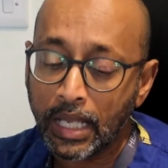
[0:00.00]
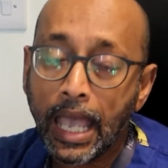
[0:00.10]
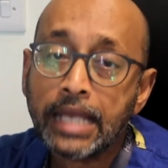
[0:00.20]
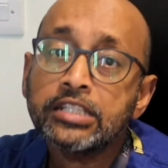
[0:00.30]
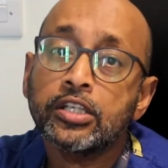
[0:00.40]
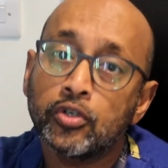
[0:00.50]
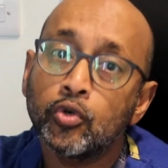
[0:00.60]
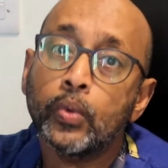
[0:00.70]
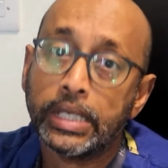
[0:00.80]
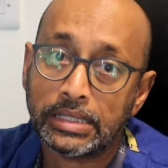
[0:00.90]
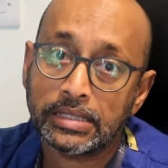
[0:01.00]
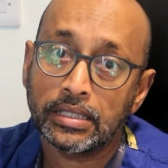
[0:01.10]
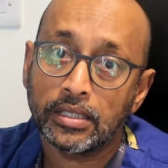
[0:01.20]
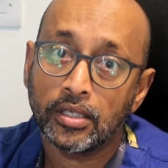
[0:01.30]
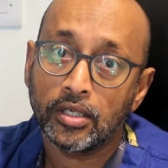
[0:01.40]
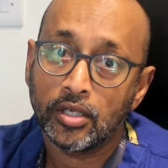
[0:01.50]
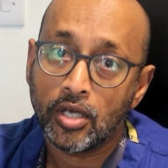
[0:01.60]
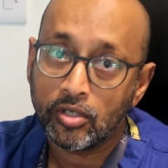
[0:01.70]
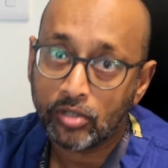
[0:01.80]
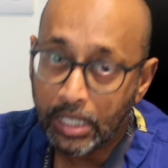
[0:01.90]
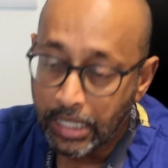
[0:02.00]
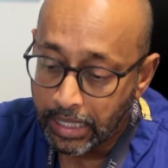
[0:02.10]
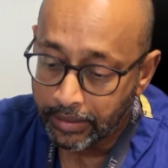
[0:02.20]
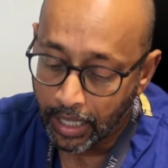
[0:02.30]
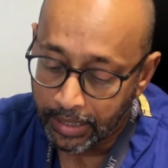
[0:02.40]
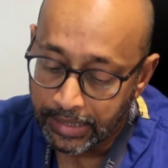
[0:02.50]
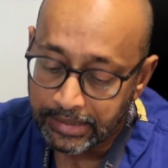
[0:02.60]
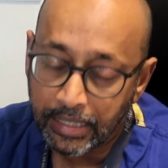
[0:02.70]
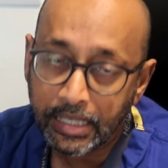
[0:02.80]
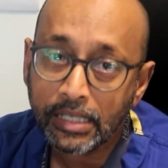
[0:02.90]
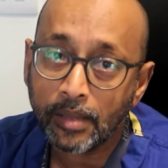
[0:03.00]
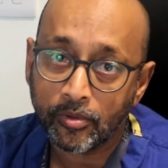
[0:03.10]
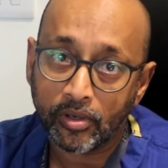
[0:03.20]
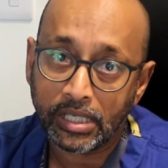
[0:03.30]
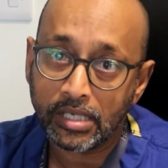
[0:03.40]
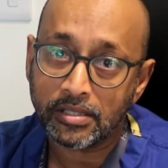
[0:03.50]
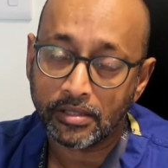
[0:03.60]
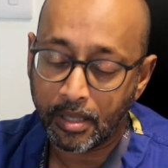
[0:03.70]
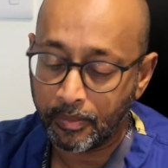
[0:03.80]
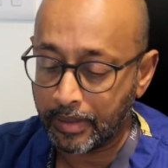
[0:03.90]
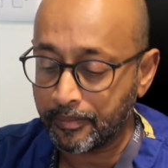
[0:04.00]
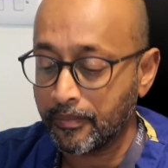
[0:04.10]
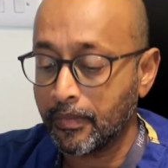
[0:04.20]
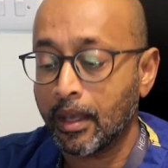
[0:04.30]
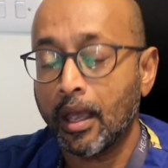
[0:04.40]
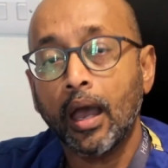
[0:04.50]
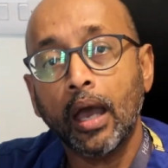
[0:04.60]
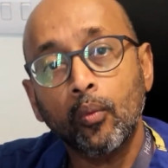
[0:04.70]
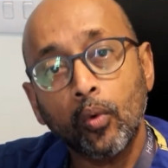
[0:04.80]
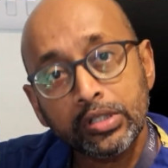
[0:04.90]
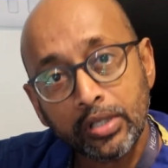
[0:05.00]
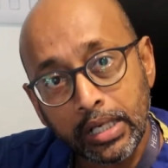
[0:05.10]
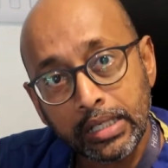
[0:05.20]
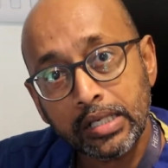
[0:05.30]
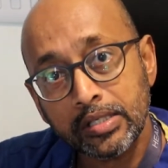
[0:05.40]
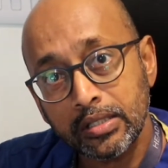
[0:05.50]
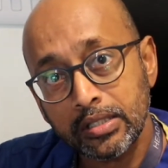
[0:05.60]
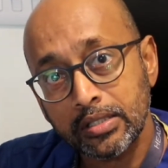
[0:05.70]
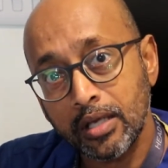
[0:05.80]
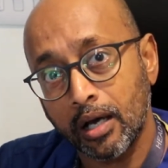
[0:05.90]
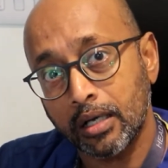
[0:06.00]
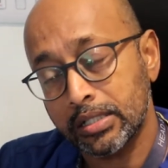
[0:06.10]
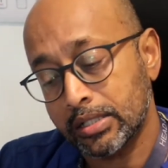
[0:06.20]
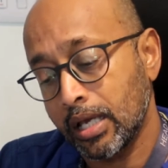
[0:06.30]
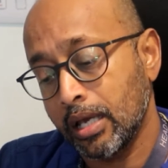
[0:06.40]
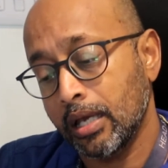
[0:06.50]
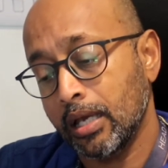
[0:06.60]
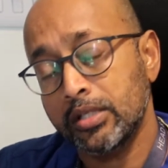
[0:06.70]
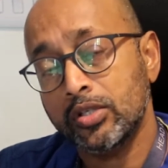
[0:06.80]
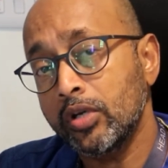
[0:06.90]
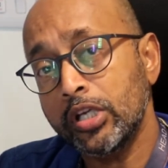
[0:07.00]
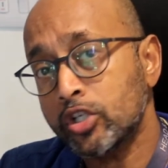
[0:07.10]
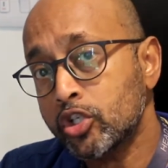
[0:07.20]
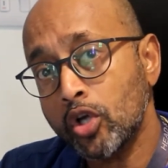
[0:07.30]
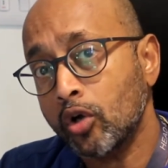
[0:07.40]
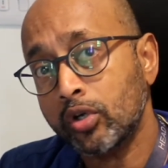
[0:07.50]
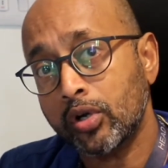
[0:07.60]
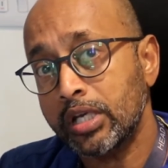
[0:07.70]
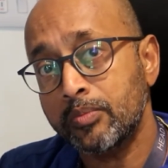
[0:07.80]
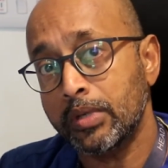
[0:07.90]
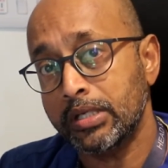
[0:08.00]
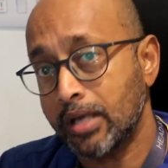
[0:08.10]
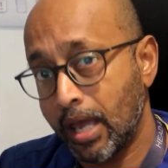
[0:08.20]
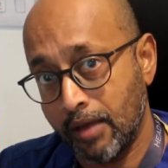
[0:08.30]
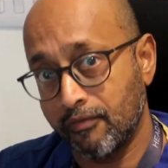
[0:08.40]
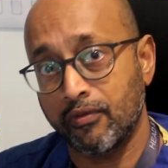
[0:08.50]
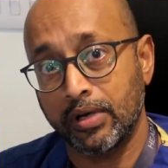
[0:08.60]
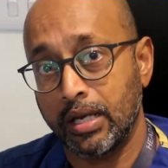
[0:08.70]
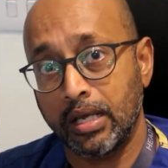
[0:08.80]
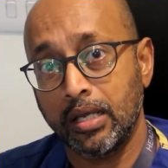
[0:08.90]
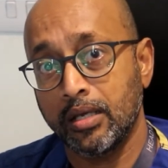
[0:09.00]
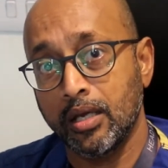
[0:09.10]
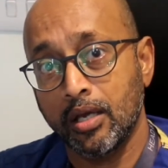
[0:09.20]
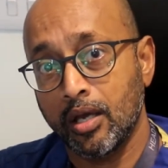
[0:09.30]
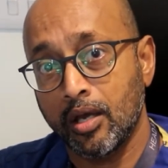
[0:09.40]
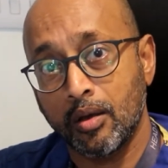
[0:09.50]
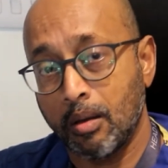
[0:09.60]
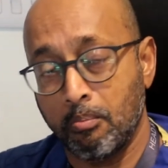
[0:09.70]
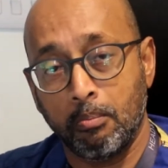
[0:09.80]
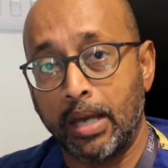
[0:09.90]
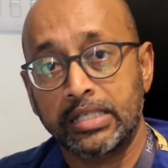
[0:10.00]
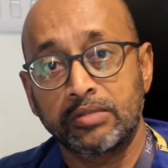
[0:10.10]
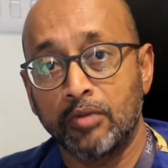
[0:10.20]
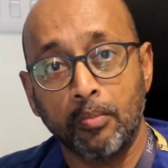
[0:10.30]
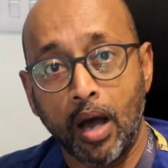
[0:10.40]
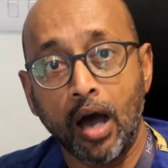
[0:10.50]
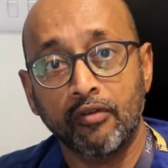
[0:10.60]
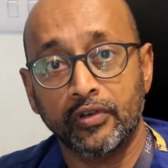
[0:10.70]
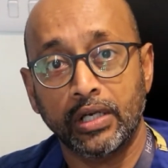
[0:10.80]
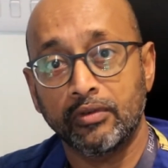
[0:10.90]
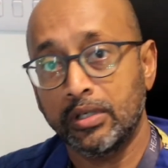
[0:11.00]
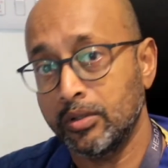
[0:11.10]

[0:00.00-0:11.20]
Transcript: Hence the 2 weeks. That's a lead up to radiation therapy. And once the radiation starts, it's only a short treatment every day, maximum half an hour